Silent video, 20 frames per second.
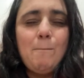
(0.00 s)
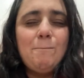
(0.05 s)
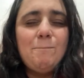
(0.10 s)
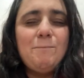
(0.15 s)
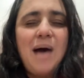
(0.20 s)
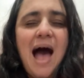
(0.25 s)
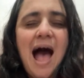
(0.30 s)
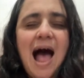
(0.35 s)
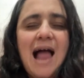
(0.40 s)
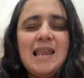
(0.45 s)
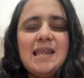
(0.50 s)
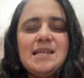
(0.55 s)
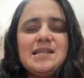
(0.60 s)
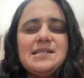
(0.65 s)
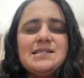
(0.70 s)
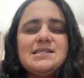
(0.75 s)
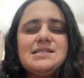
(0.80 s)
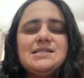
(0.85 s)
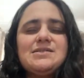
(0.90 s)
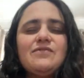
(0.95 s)

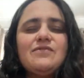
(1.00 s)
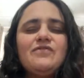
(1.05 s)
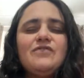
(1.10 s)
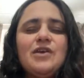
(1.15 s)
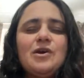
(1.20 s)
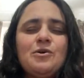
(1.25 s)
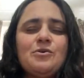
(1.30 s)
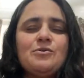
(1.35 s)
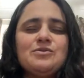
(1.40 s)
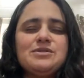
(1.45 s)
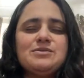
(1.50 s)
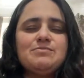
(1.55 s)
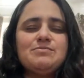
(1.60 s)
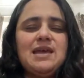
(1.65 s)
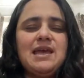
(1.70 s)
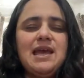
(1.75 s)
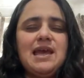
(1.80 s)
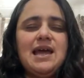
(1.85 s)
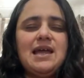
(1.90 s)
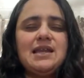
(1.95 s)
balance fills
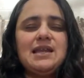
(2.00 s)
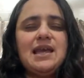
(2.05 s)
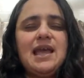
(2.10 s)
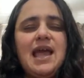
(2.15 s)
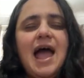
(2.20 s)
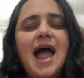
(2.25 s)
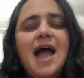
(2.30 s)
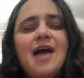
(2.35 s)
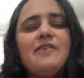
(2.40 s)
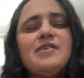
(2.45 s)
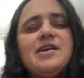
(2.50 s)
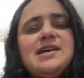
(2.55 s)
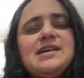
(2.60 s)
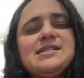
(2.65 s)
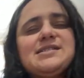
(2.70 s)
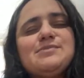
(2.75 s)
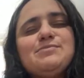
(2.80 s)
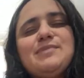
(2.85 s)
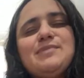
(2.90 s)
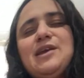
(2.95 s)
me and
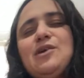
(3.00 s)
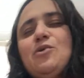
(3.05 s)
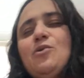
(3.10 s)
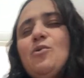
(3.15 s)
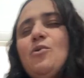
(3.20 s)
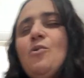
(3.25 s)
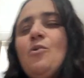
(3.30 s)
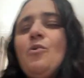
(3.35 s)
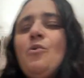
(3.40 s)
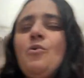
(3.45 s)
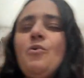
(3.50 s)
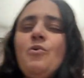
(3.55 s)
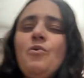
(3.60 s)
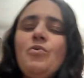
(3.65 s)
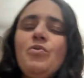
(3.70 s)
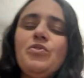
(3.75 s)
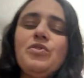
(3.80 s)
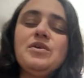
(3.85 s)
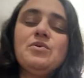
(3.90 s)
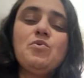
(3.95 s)
carries me all
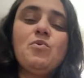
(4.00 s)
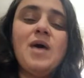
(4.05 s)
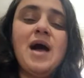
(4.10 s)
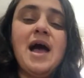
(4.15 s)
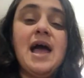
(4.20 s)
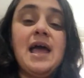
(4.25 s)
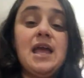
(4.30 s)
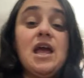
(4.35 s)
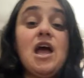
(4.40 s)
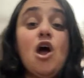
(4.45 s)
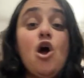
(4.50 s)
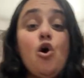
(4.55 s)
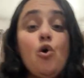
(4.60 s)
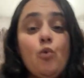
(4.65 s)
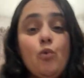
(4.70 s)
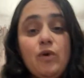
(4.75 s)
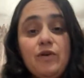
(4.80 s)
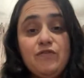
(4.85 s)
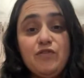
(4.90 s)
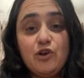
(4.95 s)
the way
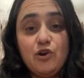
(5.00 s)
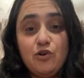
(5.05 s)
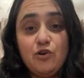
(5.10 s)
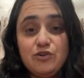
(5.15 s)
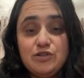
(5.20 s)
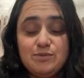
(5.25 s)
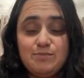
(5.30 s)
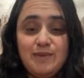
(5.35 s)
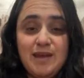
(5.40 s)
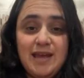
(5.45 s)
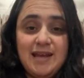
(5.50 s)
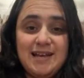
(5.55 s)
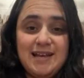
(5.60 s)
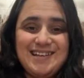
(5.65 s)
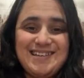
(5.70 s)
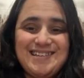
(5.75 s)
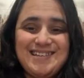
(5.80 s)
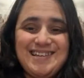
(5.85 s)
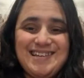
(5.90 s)
with the cosmic